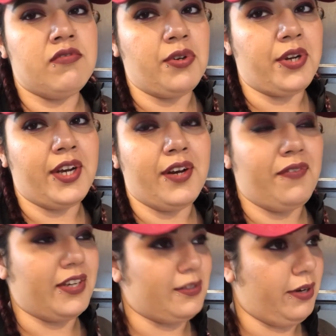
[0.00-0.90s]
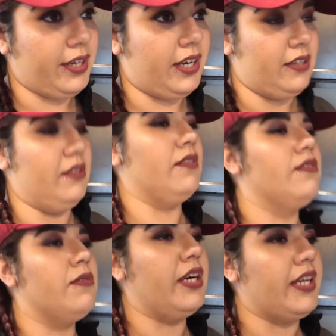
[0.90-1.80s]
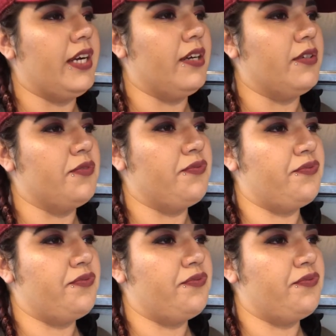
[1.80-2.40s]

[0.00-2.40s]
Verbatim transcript: Okay, I'll fix it right now. Right now.